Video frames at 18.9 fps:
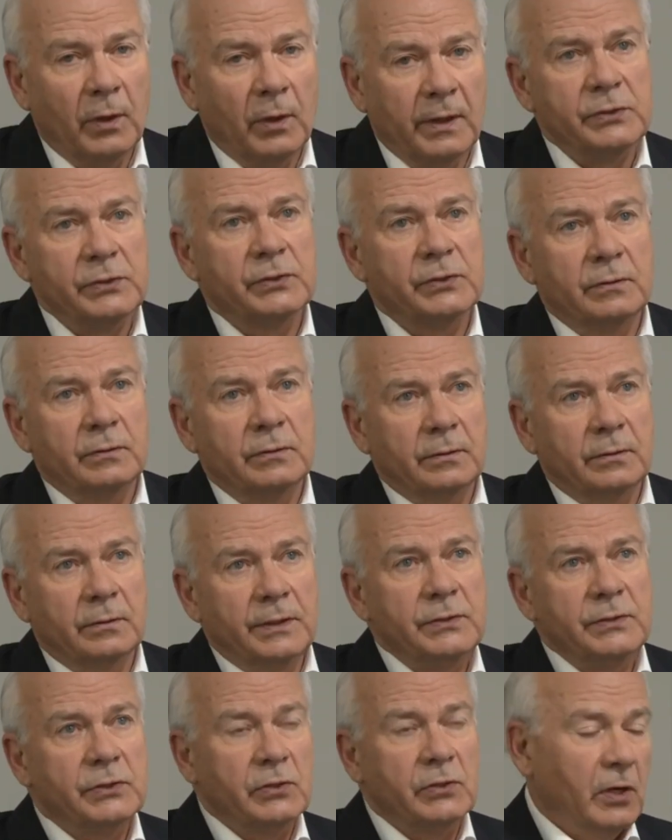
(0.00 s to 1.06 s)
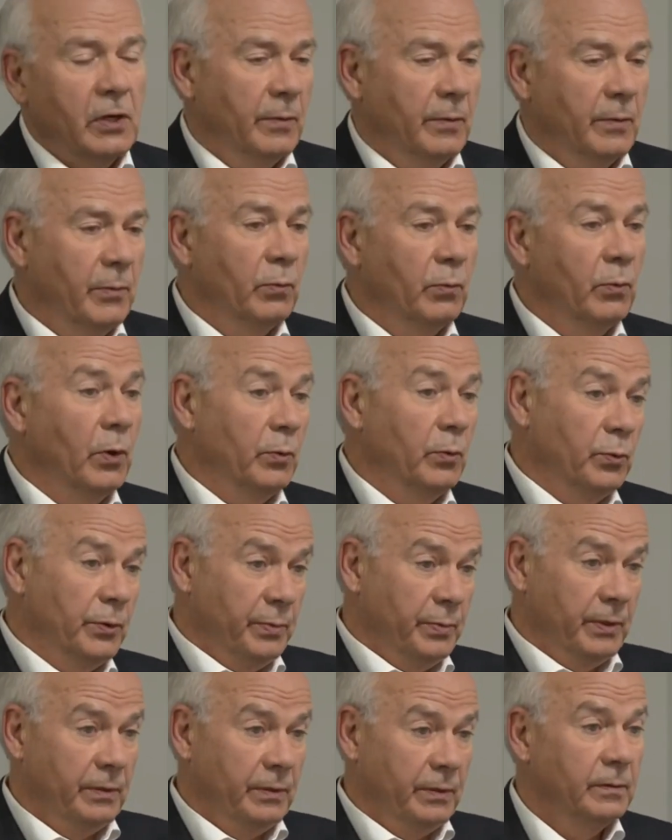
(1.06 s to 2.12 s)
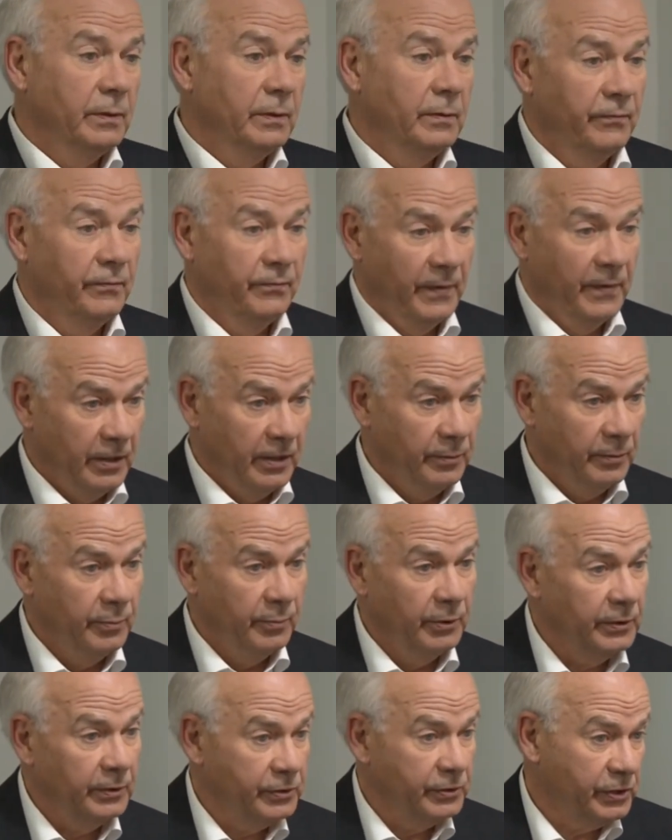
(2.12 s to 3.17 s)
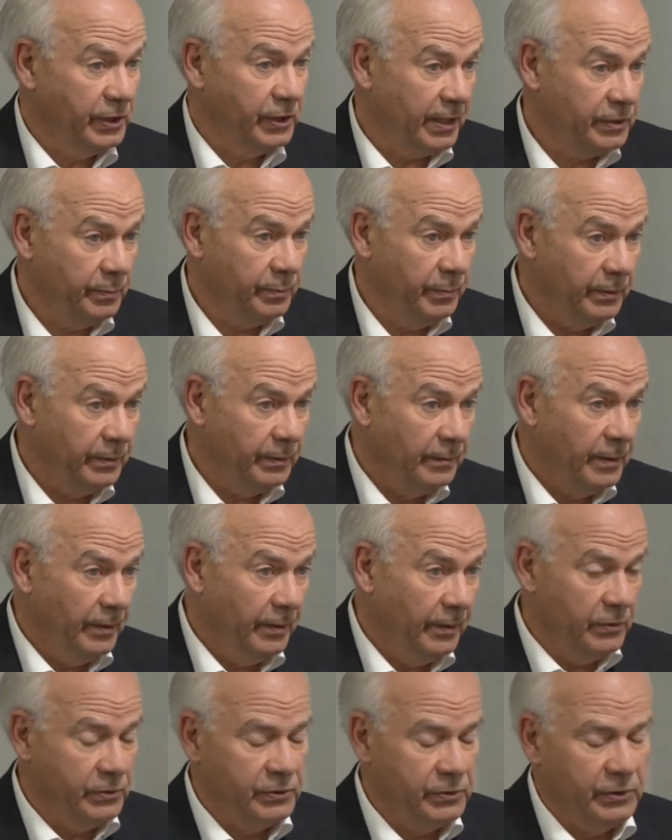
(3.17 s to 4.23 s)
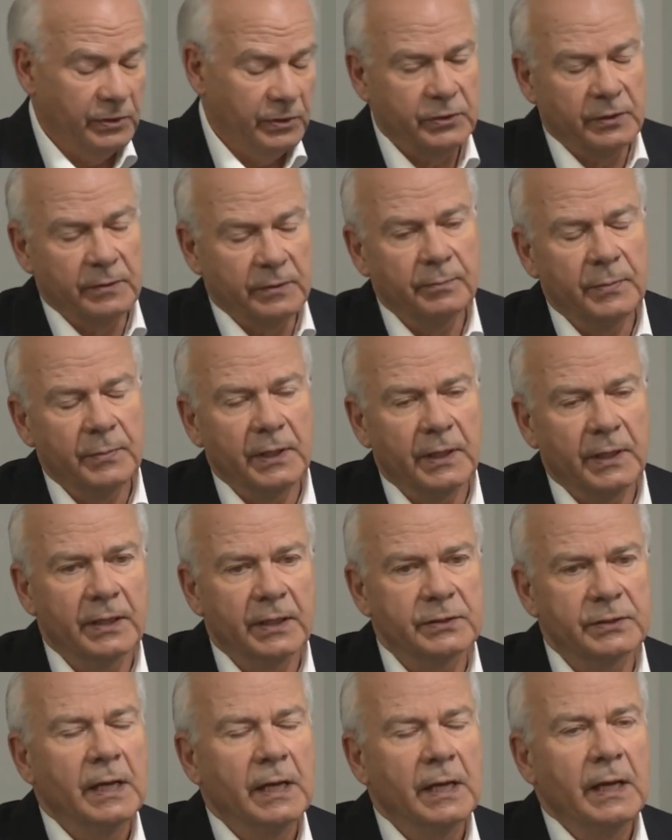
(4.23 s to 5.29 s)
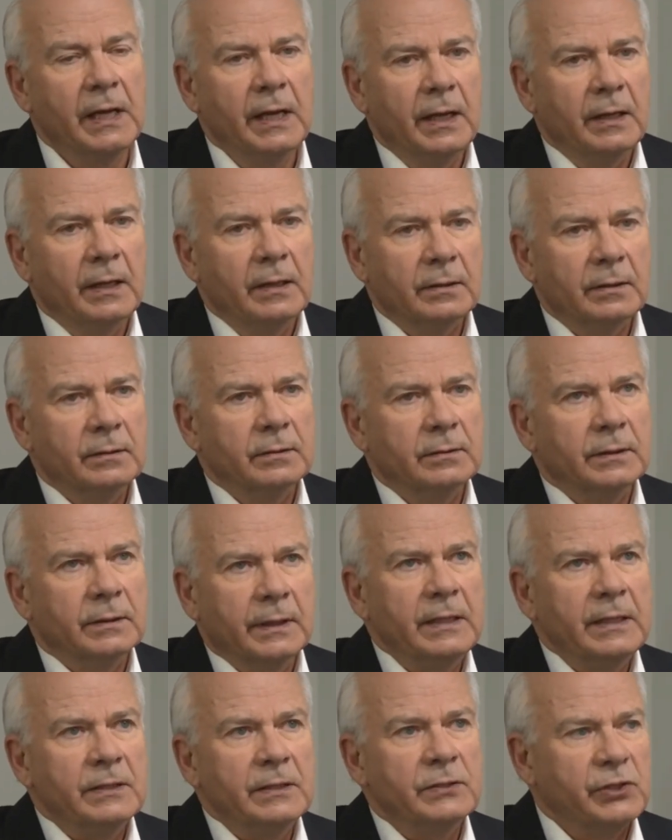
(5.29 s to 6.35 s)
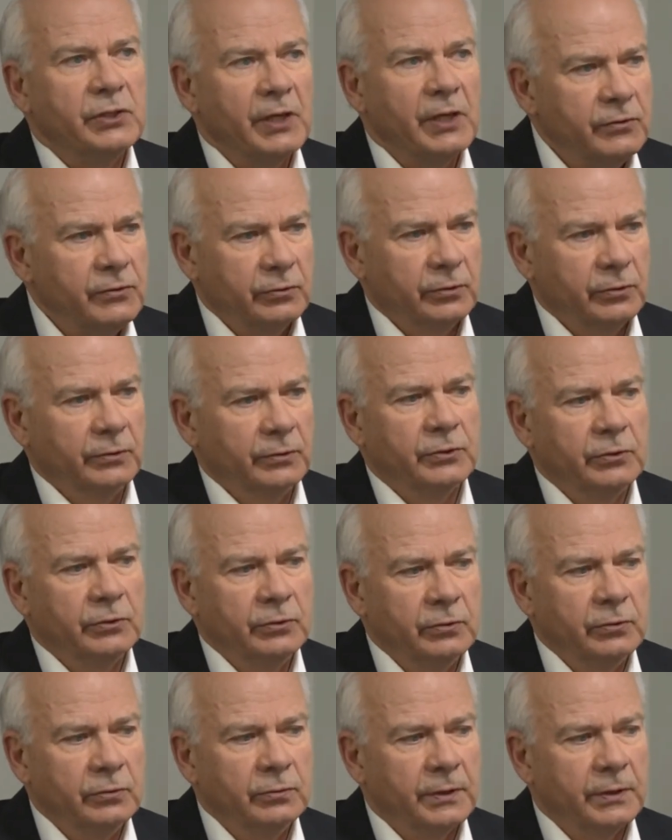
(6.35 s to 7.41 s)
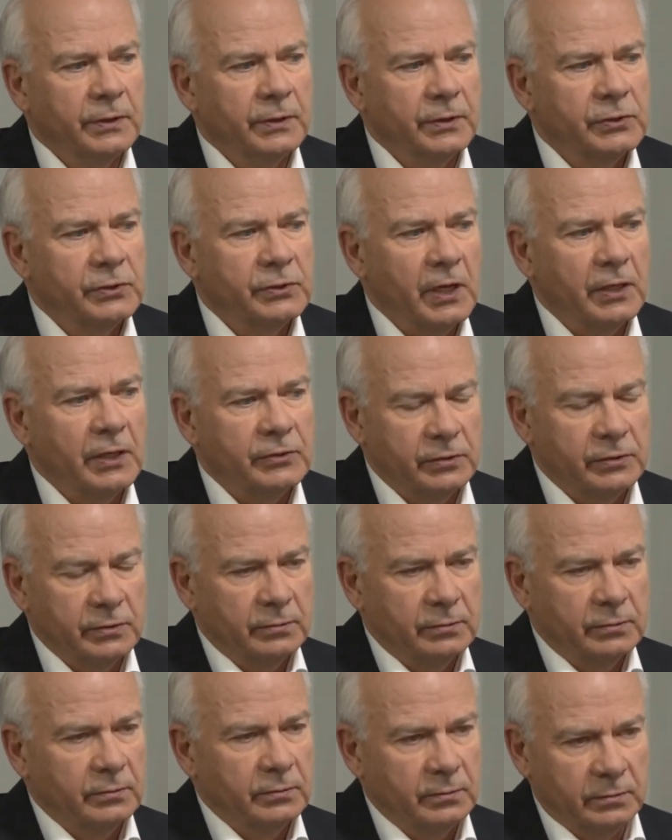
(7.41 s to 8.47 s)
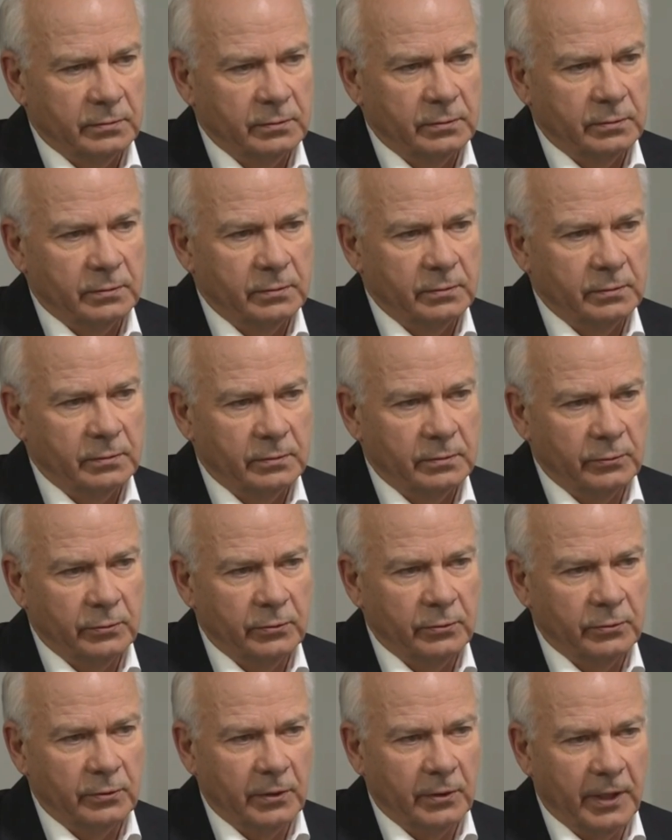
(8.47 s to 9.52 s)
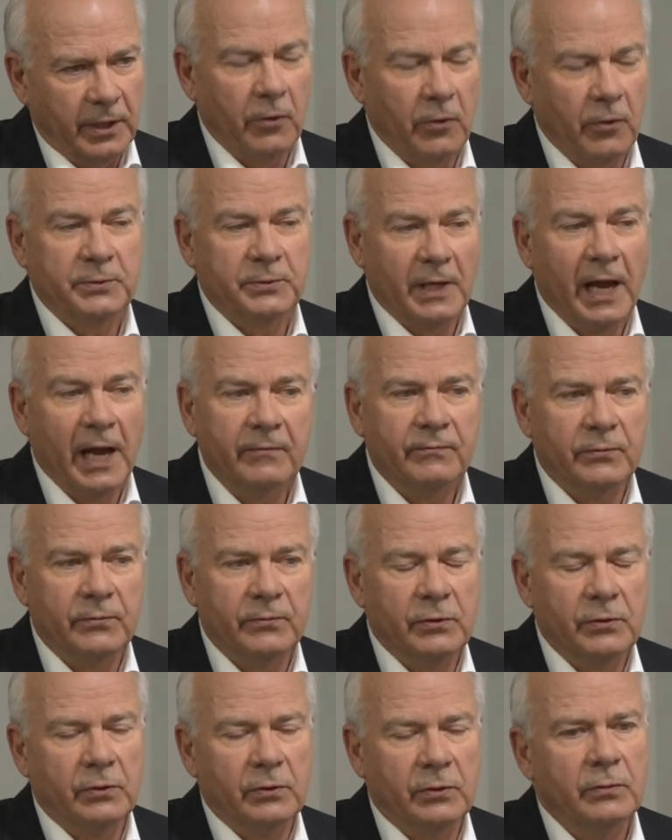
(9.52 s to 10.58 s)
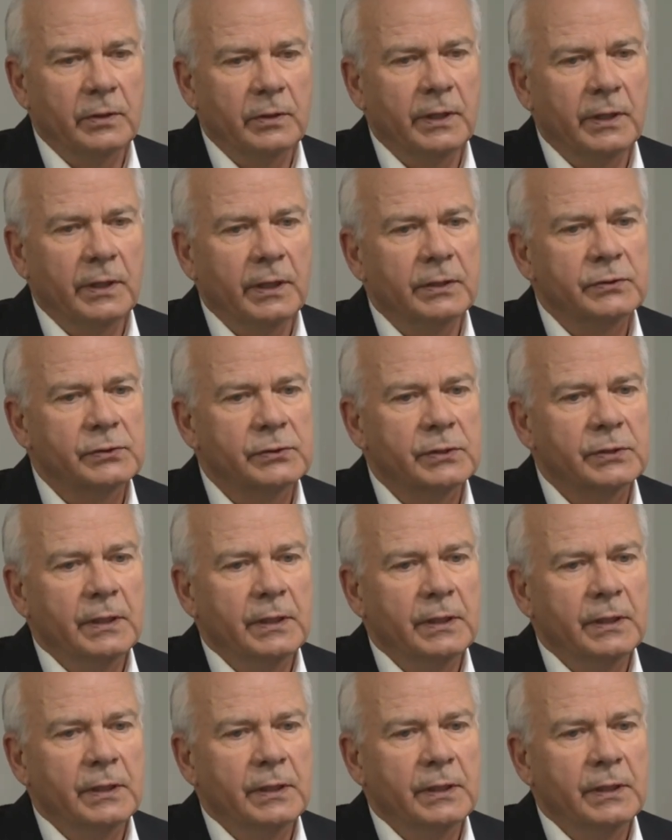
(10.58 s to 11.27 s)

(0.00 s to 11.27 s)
let's talk about what would be a valuable assessment of the system, because kind of central to the discussion I hope to have with you is,